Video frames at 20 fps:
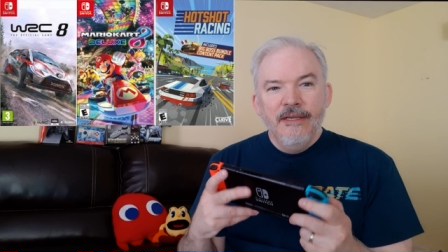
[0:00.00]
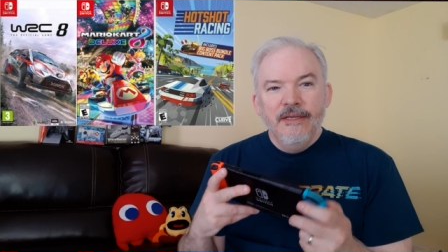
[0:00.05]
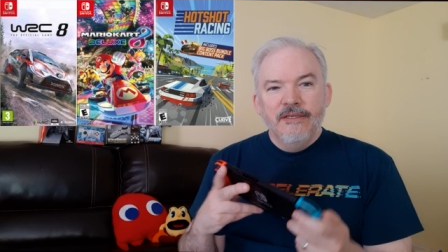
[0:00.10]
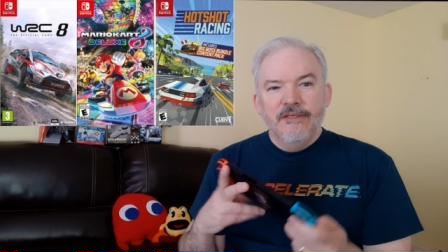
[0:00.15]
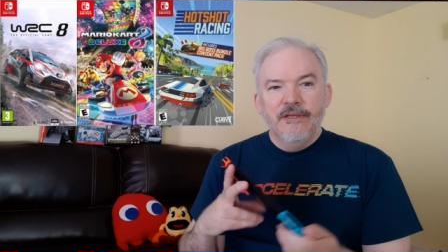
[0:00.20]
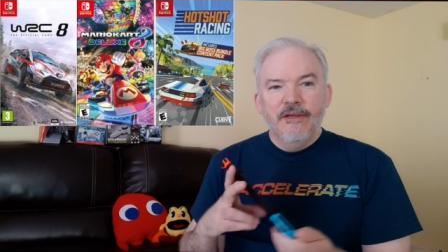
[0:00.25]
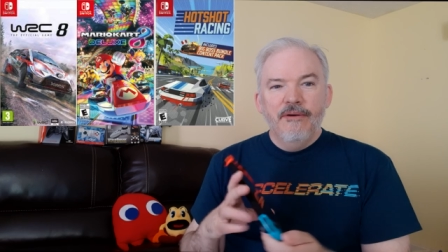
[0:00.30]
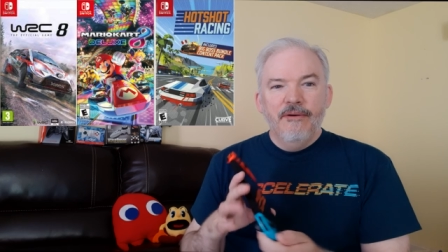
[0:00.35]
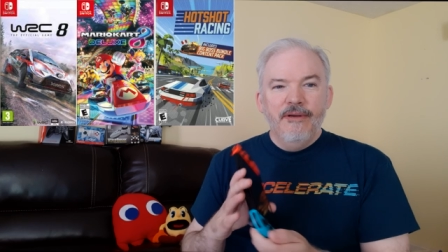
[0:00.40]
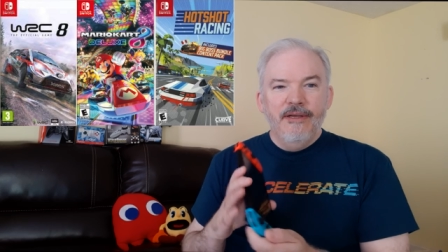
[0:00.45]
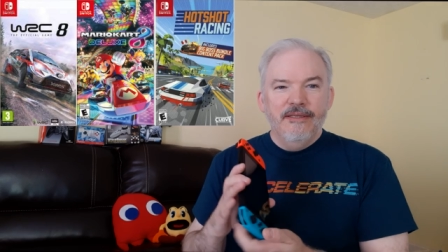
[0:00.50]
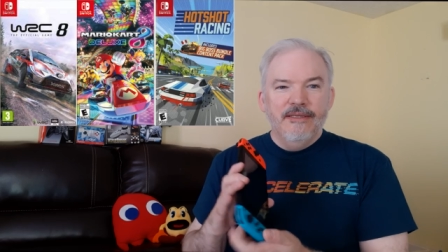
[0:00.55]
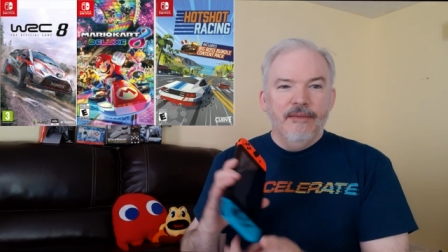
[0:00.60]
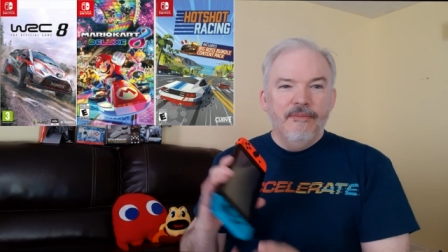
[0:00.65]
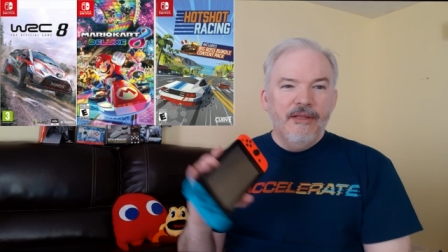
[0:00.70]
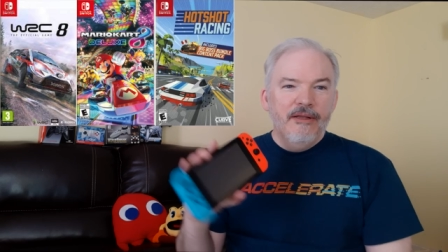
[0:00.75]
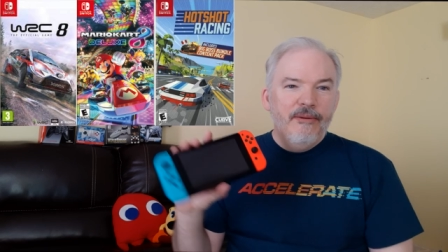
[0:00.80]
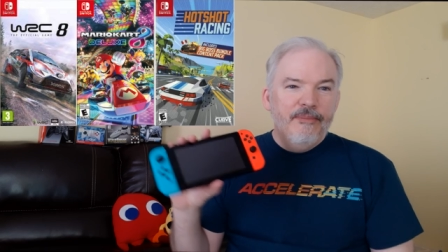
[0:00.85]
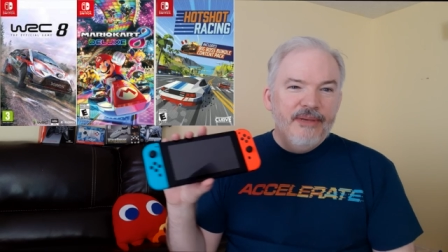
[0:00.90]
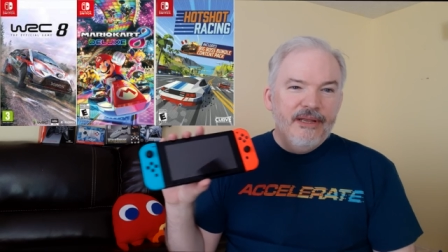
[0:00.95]
So it's a
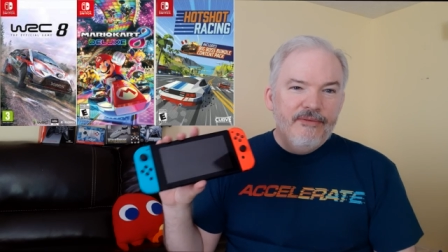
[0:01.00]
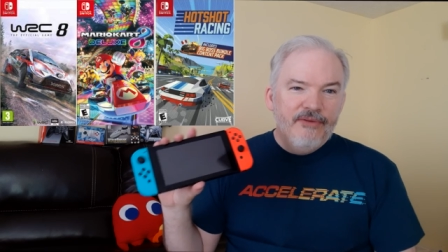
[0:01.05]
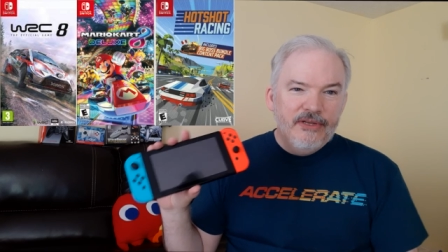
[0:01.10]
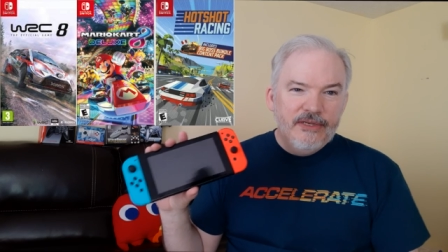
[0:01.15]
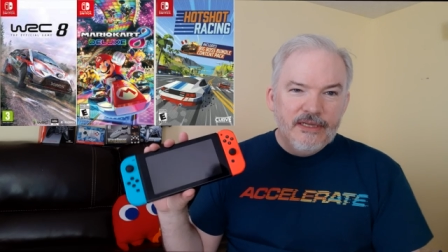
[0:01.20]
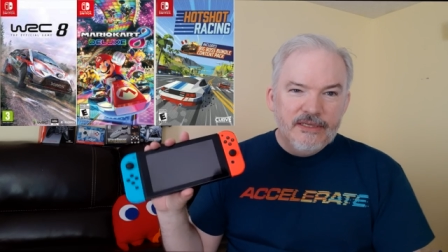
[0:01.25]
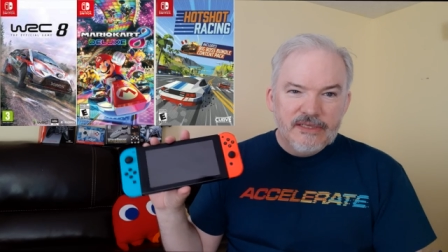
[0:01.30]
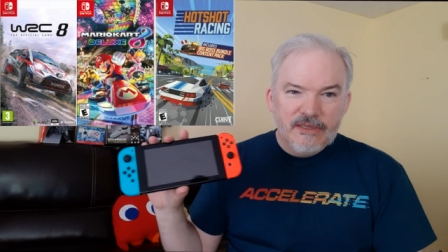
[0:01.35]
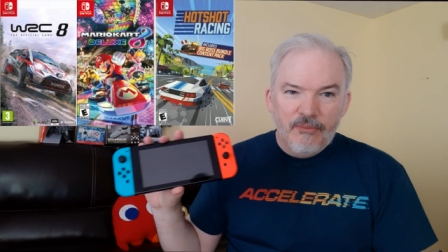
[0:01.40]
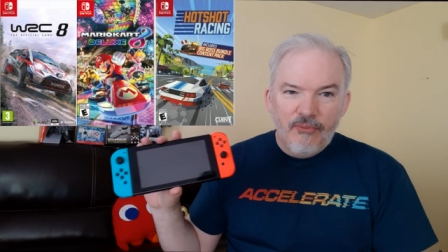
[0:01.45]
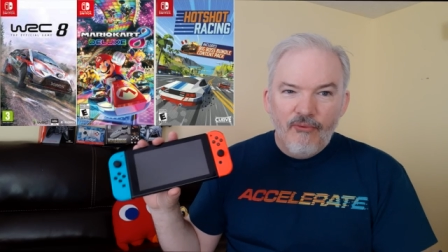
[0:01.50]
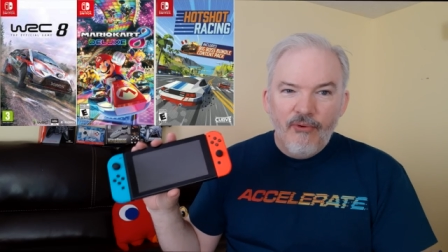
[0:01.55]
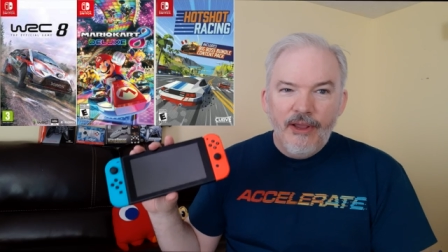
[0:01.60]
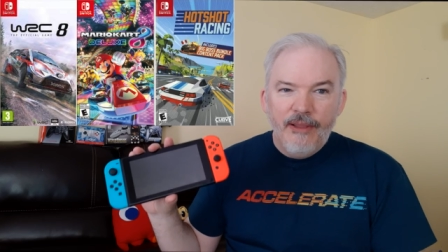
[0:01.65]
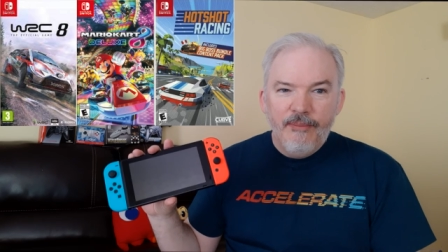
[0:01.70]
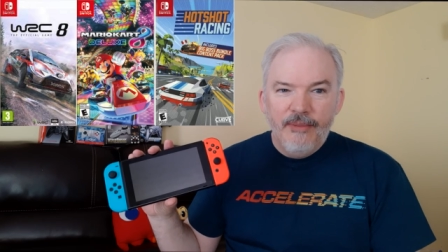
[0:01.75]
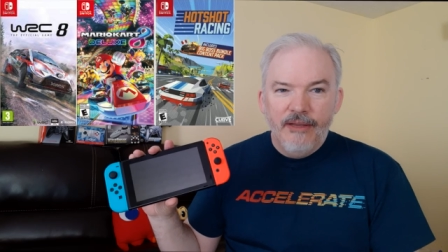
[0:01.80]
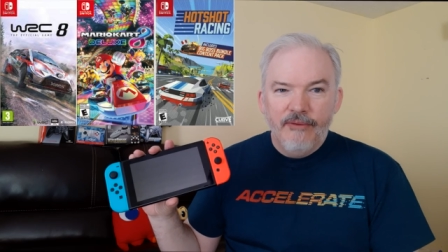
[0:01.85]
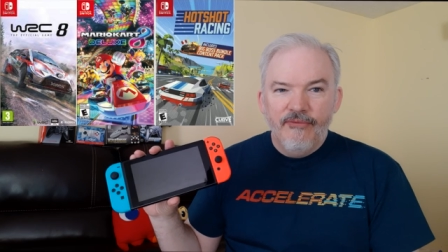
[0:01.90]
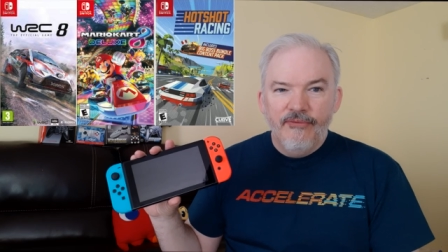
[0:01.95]
little bit of a
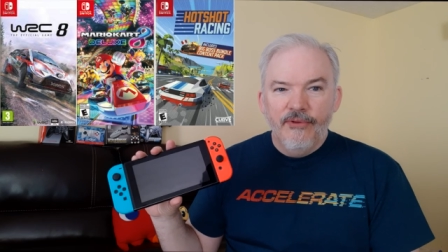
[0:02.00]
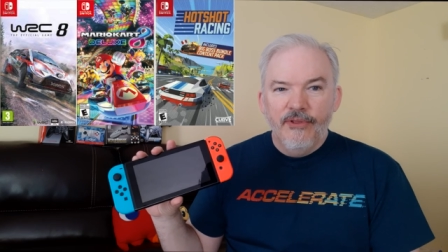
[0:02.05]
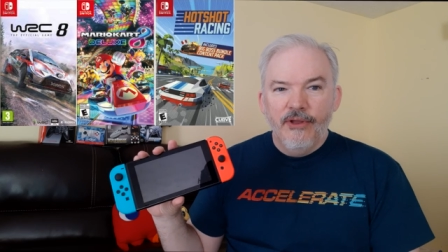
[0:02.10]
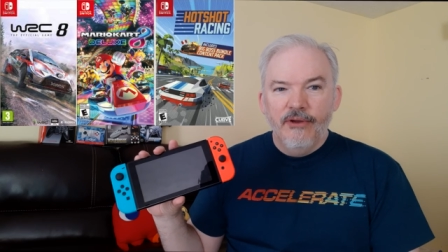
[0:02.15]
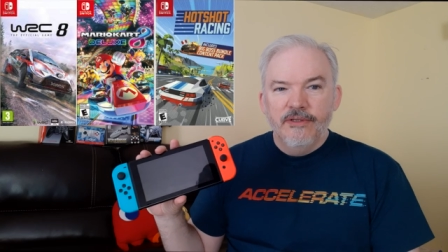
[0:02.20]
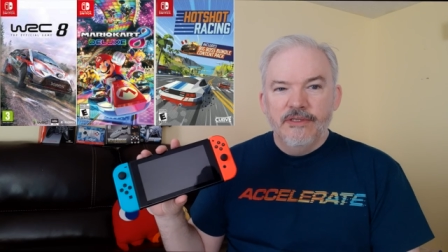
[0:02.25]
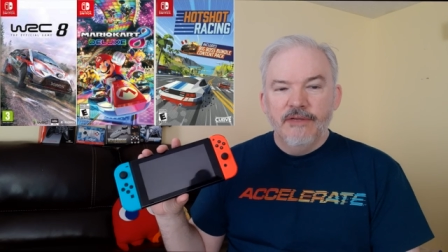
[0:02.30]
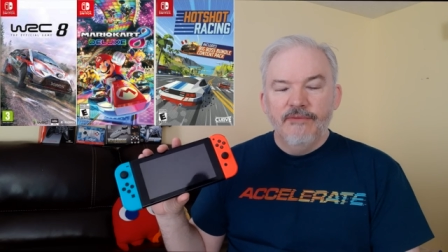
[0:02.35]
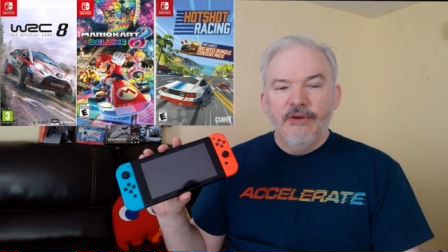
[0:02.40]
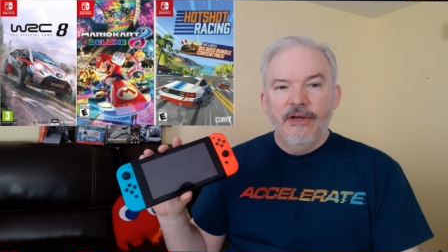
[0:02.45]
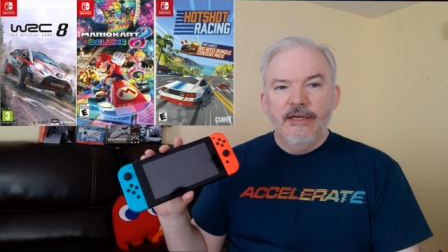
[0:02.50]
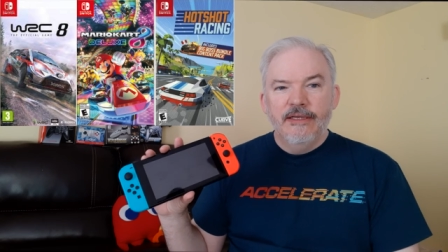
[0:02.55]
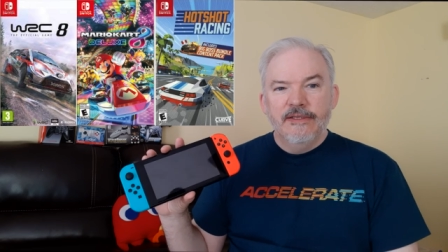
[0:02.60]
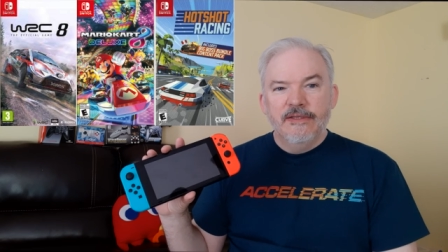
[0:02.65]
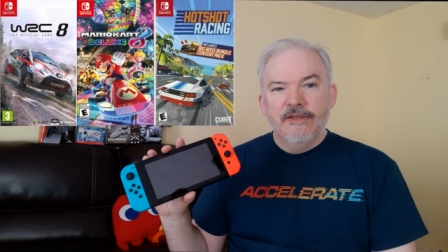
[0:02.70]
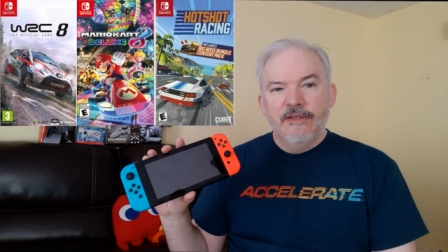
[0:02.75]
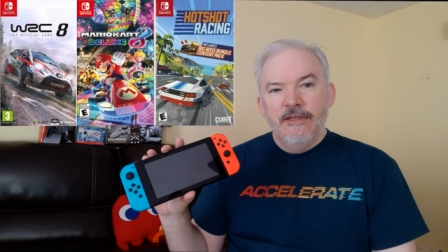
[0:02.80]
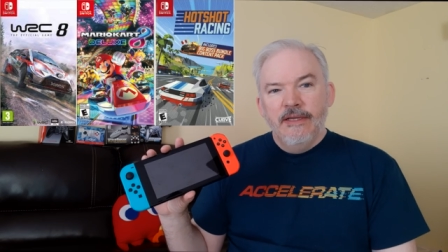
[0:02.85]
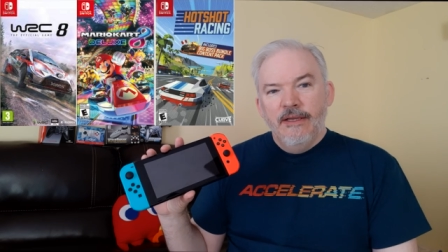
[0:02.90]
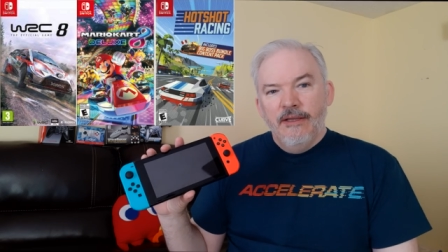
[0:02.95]
disappointment for those of
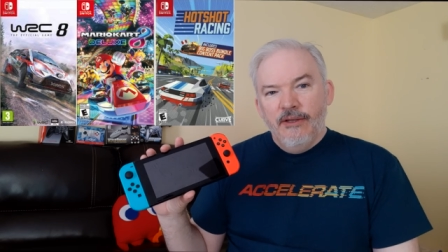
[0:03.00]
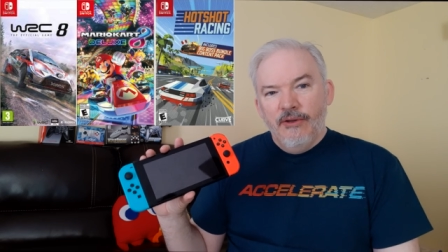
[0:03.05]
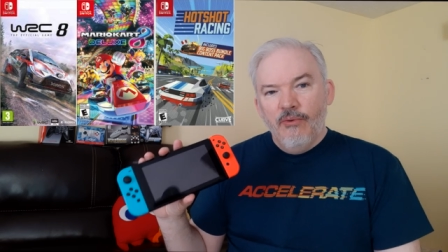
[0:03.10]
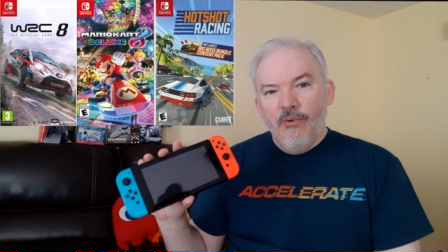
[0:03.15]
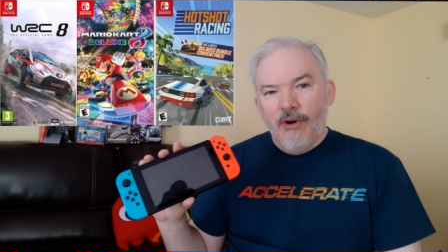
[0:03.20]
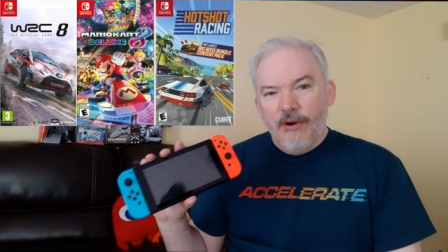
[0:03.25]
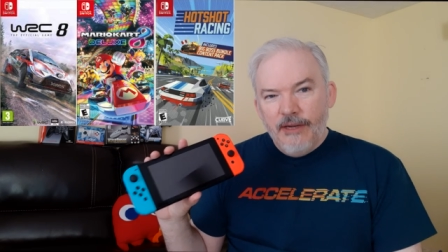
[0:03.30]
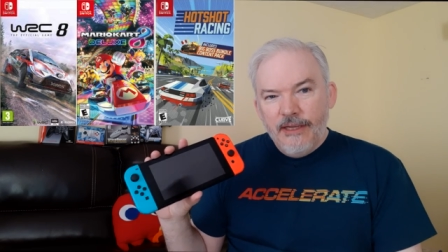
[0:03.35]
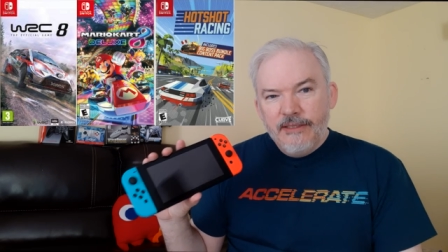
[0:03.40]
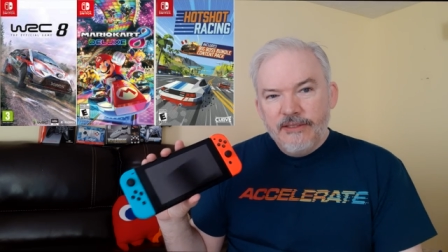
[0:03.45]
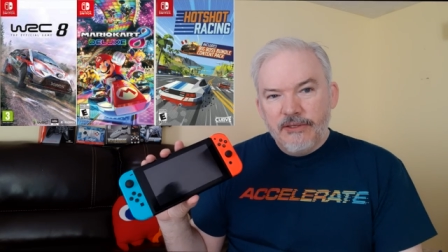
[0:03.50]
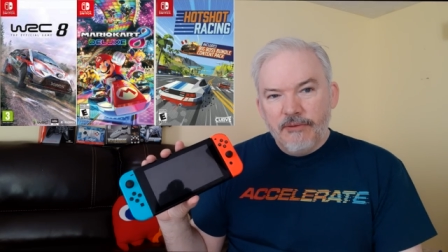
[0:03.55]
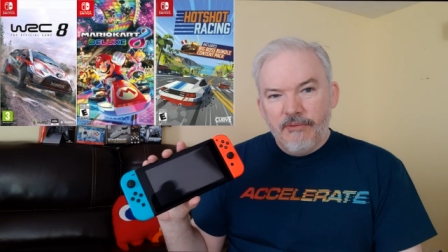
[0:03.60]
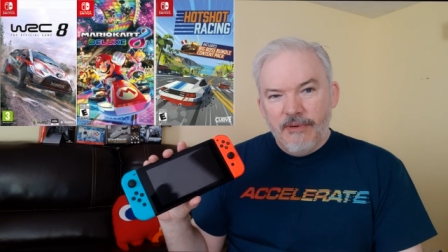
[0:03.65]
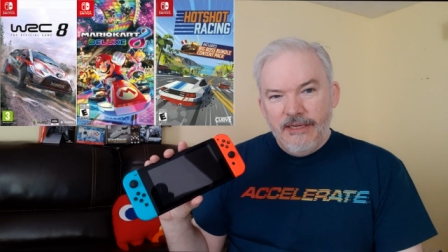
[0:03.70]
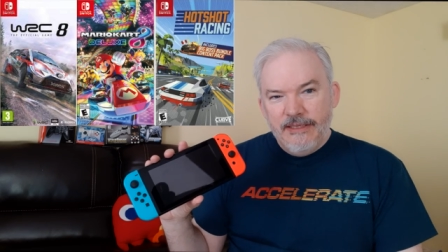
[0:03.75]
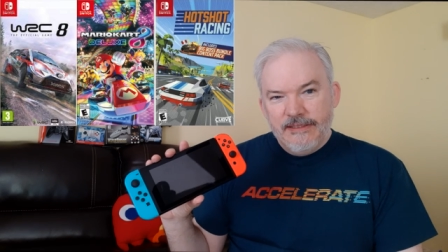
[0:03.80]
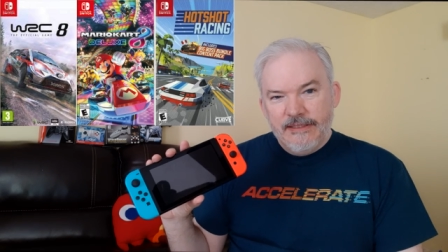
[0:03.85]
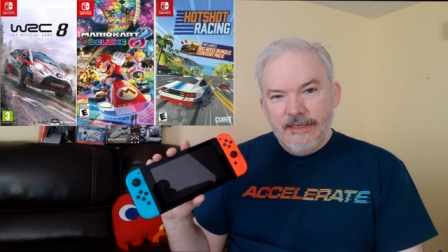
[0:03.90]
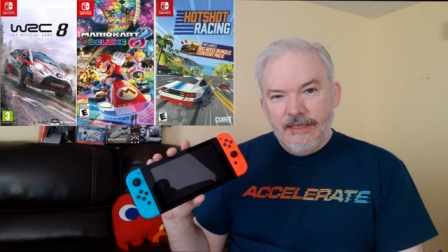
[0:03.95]
us who are into
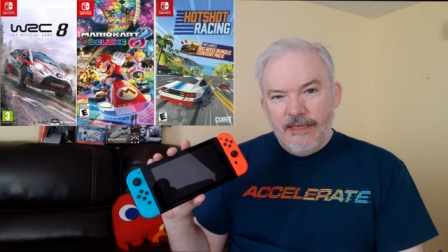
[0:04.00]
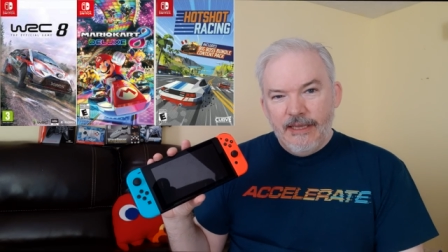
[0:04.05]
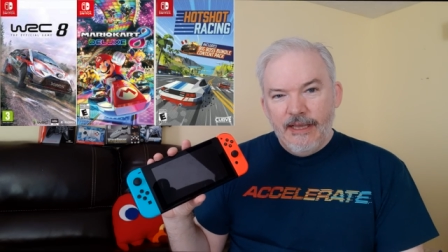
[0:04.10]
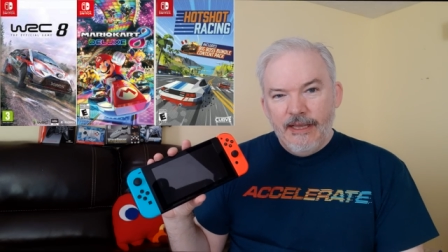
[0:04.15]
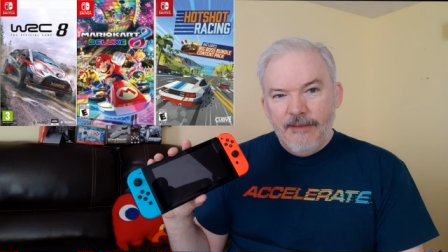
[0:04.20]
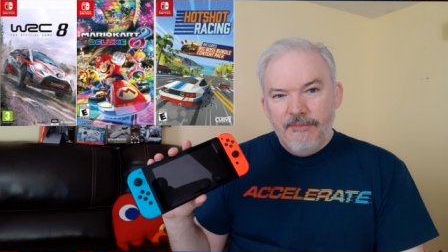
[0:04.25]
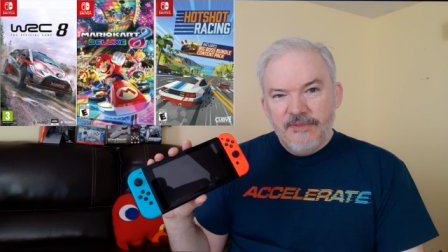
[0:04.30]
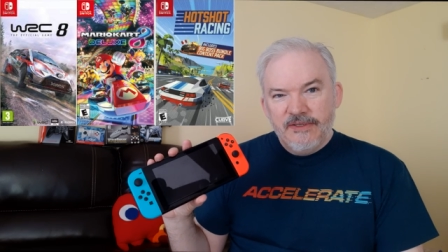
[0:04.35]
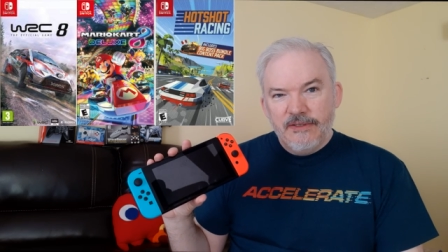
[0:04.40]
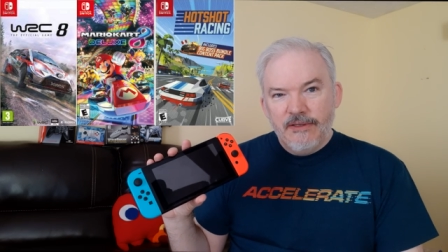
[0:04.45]
racing games.